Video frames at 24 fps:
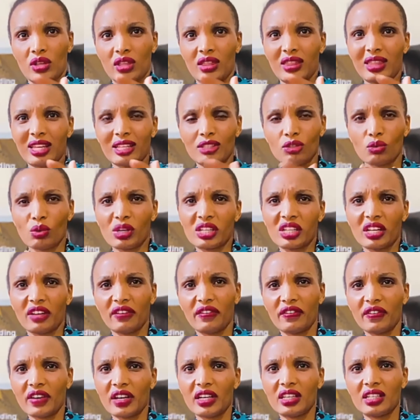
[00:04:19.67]
that's what I
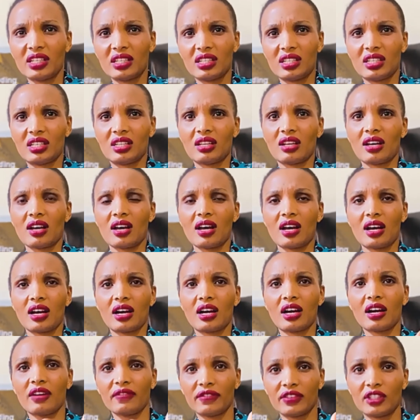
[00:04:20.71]
find
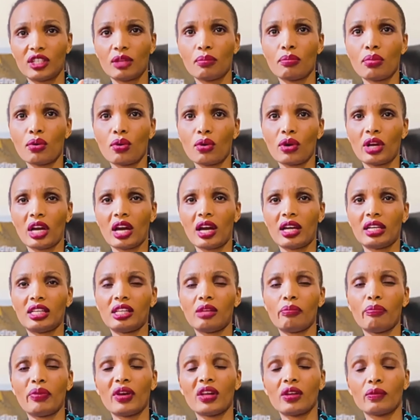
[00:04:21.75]
comfortable
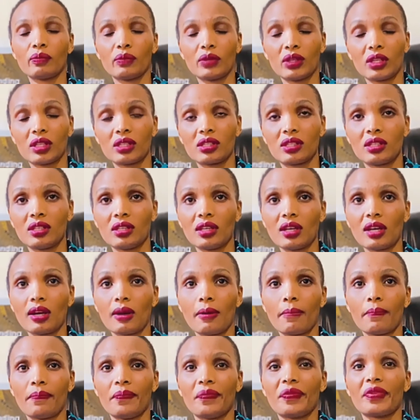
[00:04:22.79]
in pen mating.
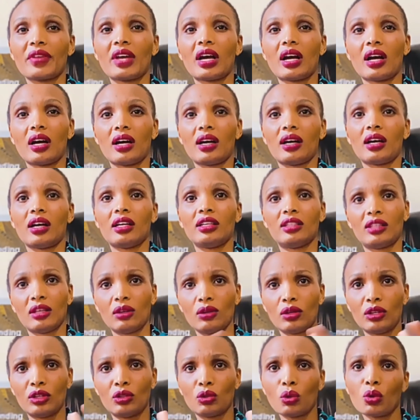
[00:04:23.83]

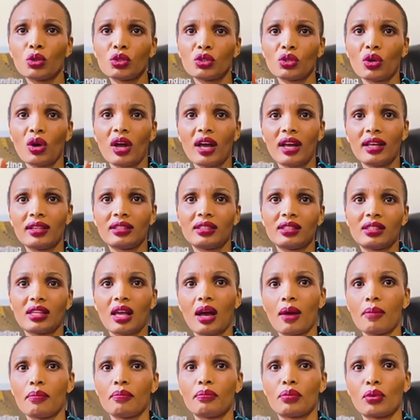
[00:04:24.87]
It also has
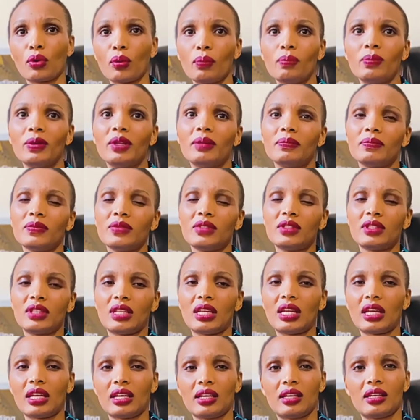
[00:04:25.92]
some problems
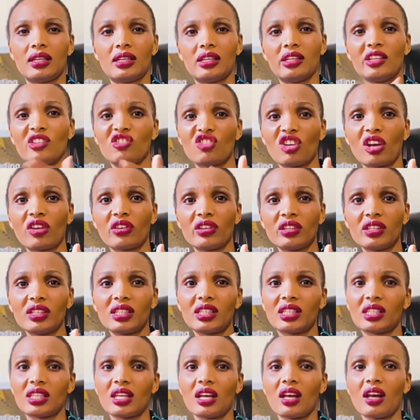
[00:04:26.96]
like
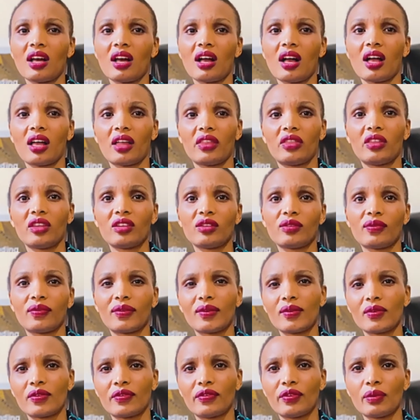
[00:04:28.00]
injuries. These
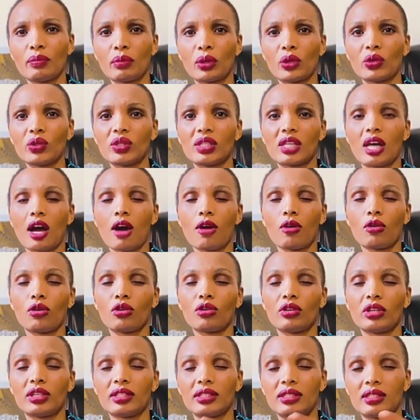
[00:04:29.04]
females are
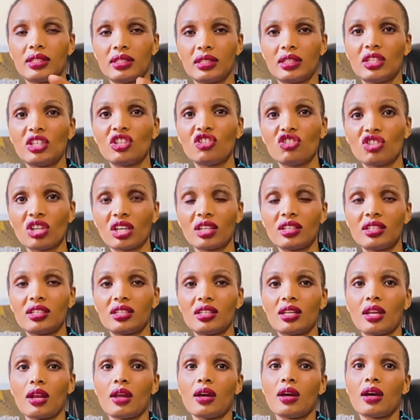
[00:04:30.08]
always injured
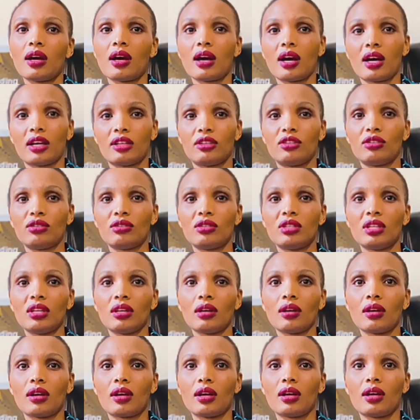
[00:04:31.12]

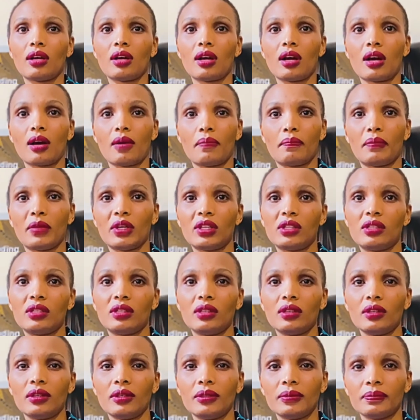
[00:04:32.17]
during
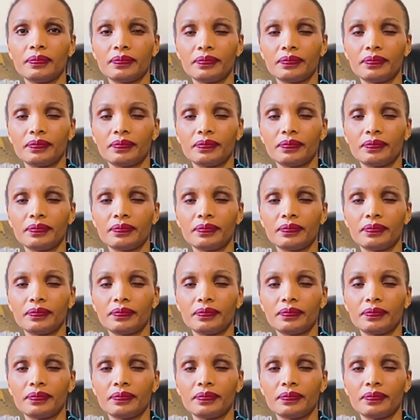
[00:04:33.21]
mating,